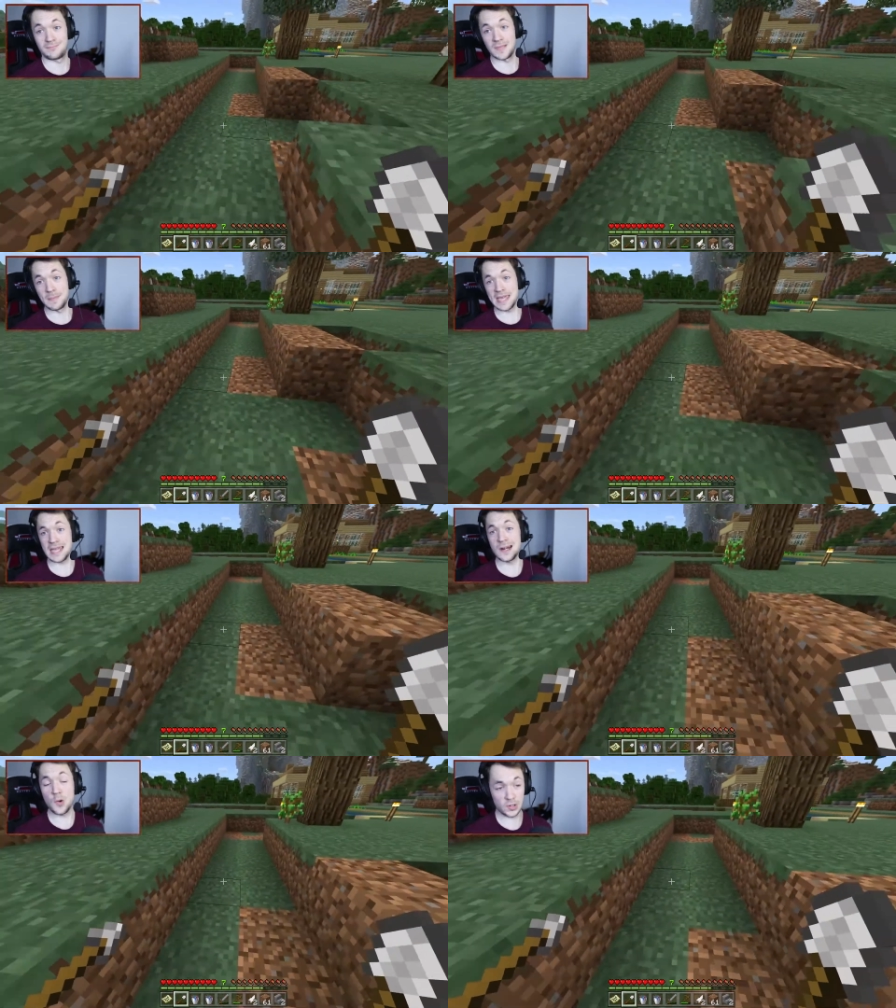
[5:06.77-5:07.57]
I'm
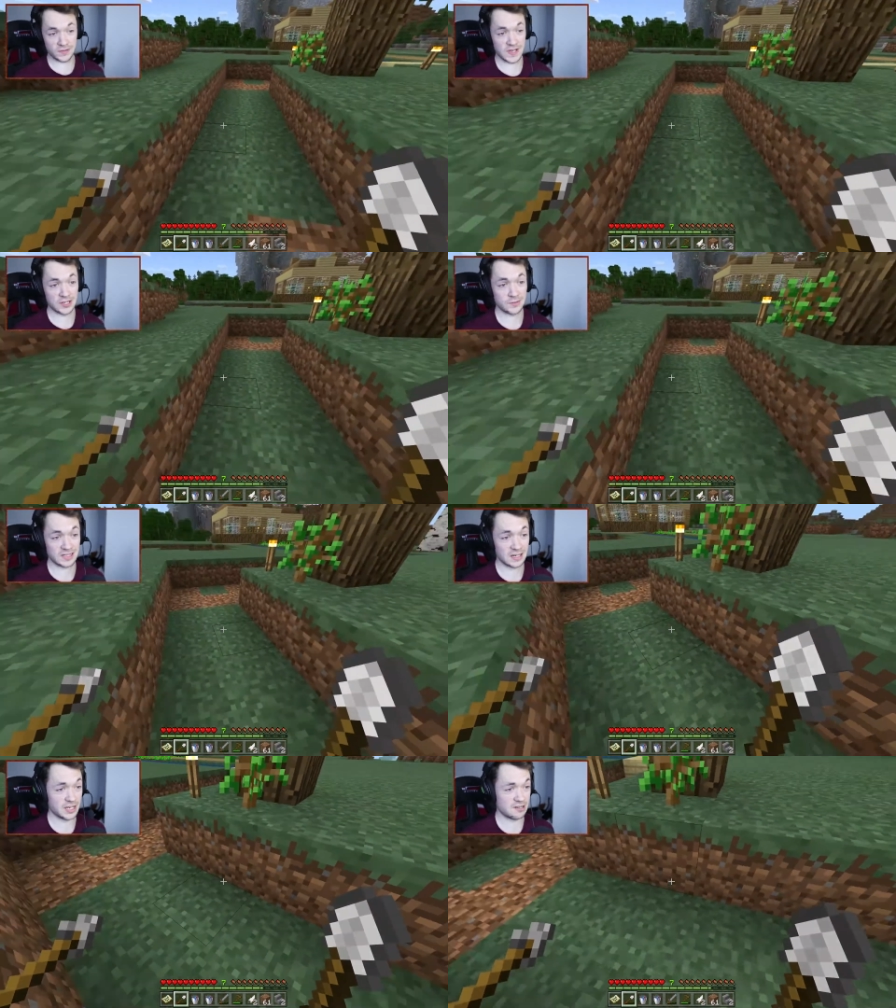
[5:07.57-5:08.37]
making a water feature, and it's
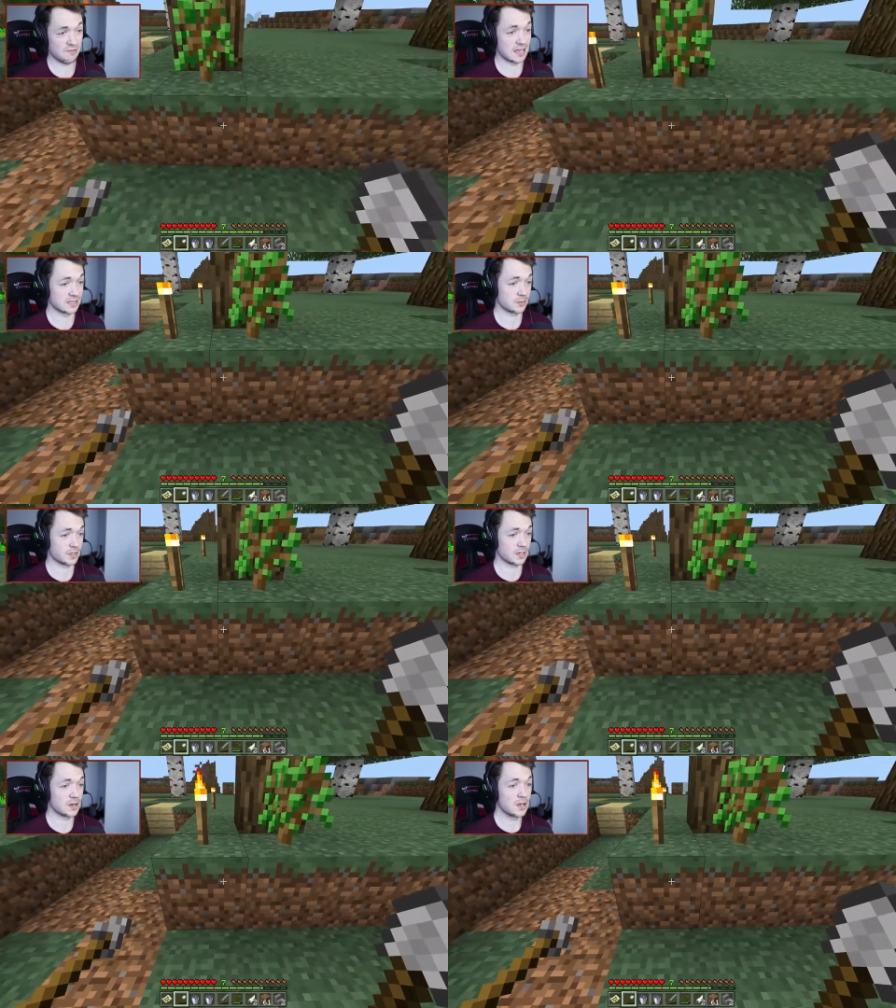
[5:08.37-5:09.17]
going to be great. So we
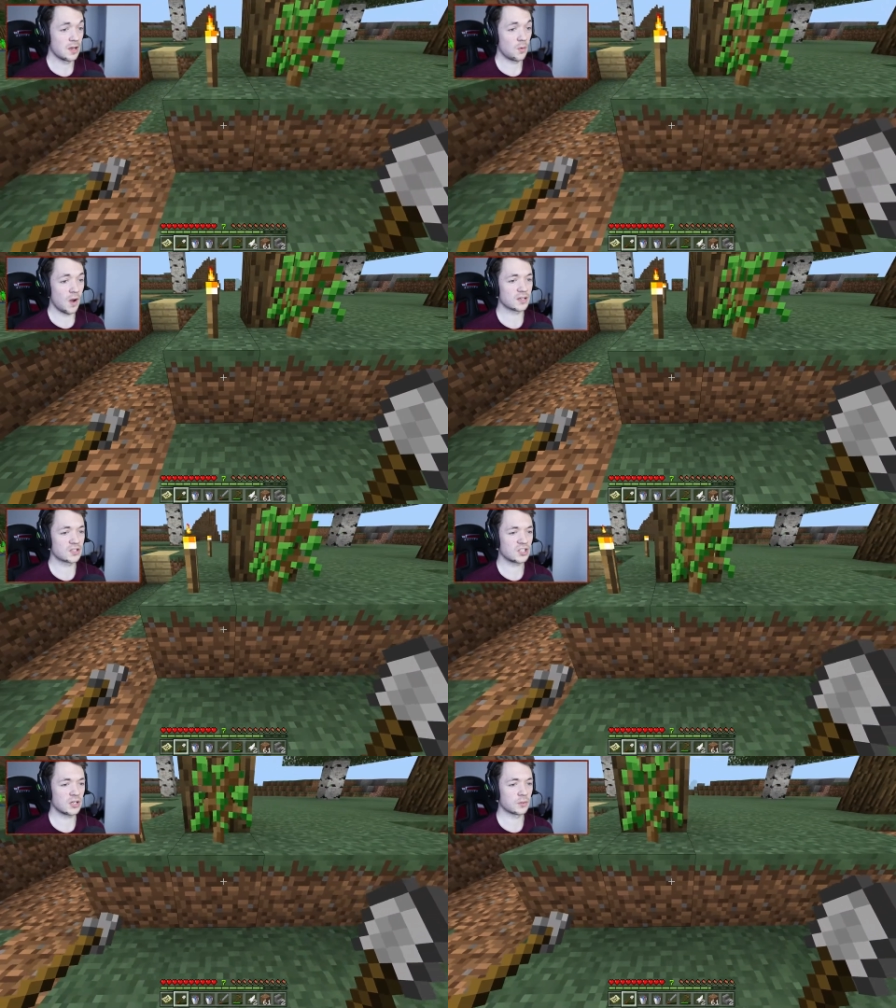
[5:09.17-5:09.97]
go one,
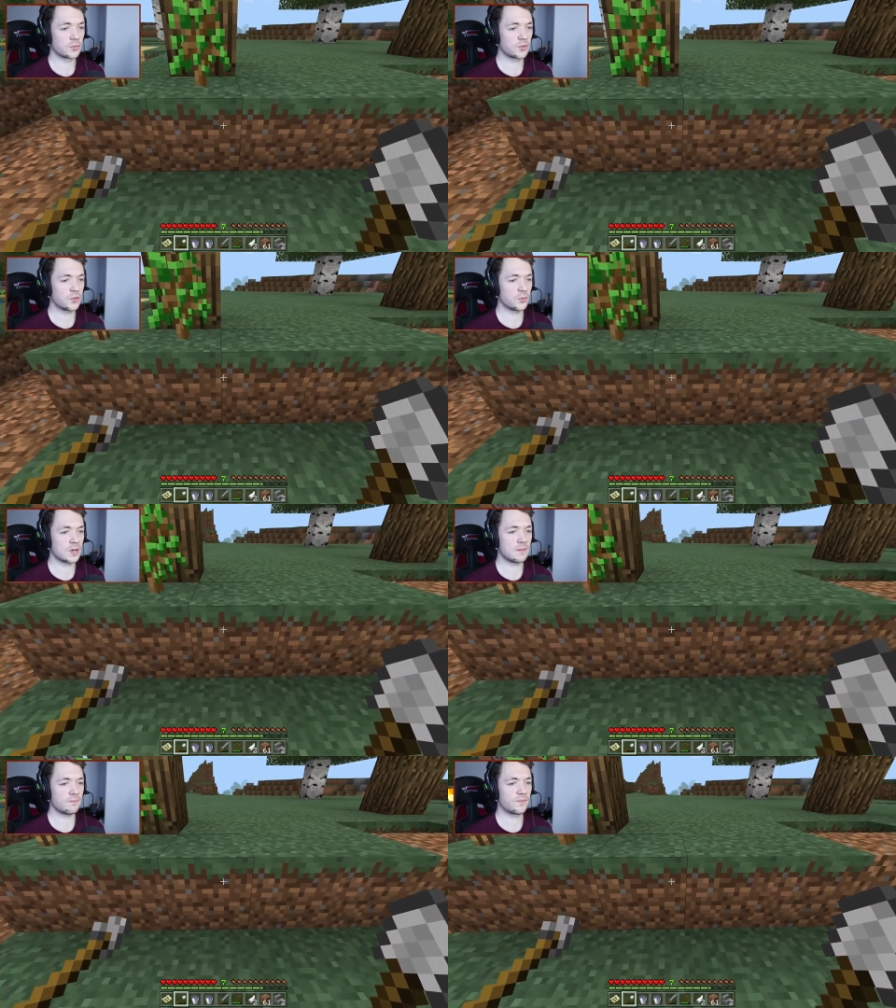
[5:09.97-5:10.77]
two,
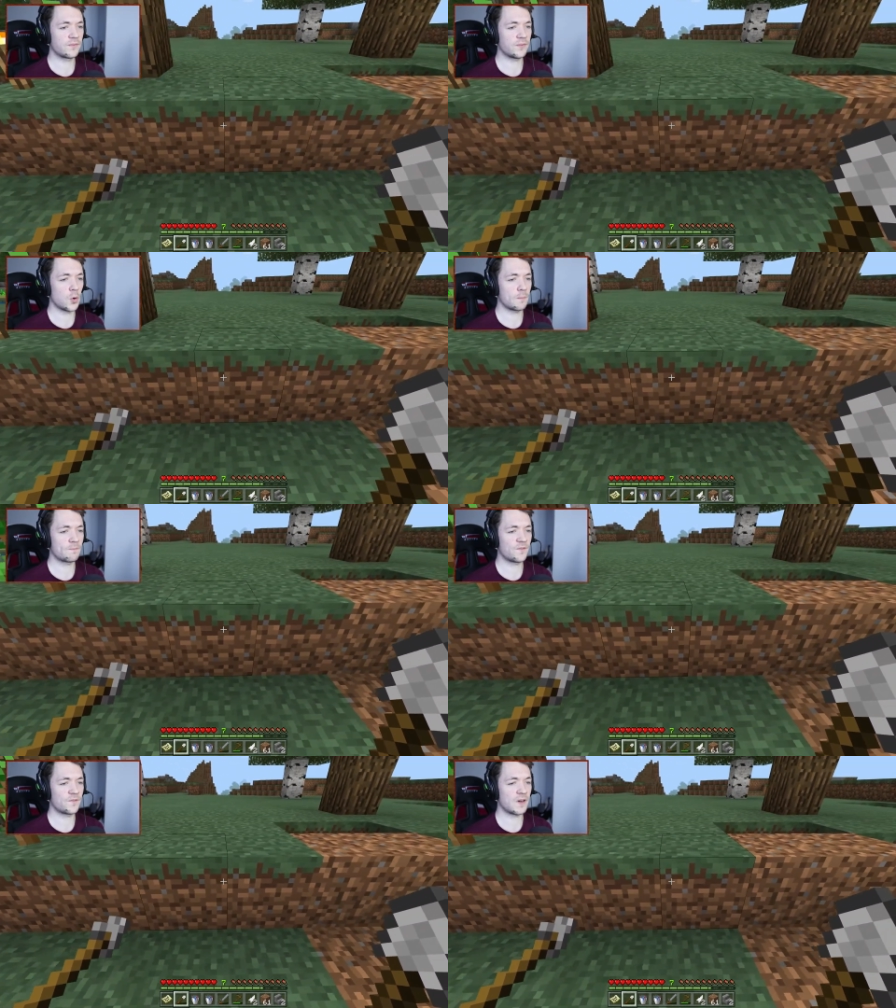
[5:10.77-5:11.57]
three, four,
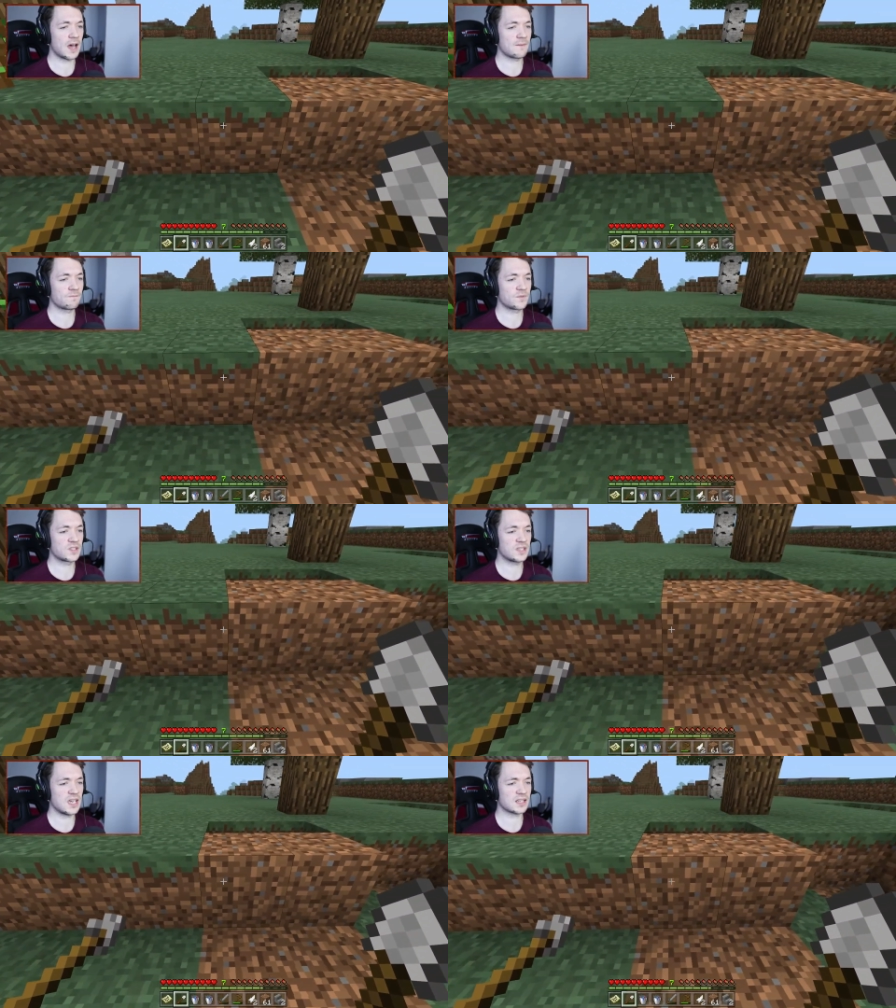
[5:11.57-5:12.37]
five,
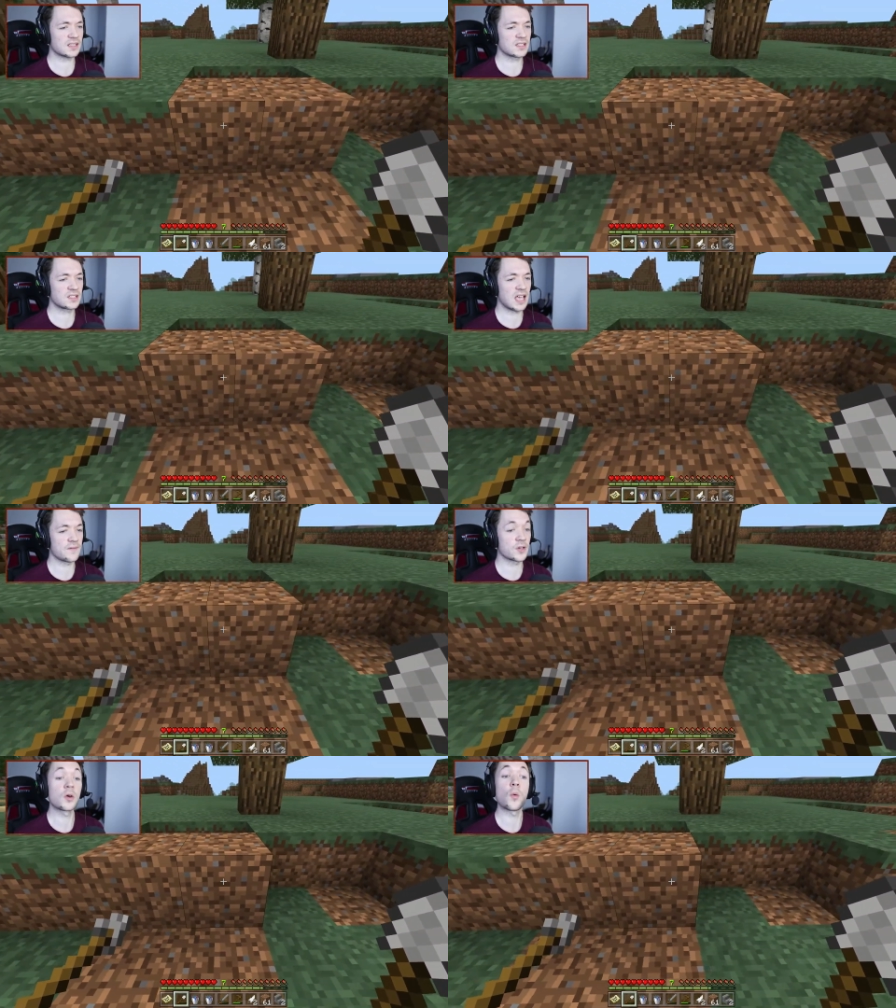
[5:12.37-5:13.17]
six, seven.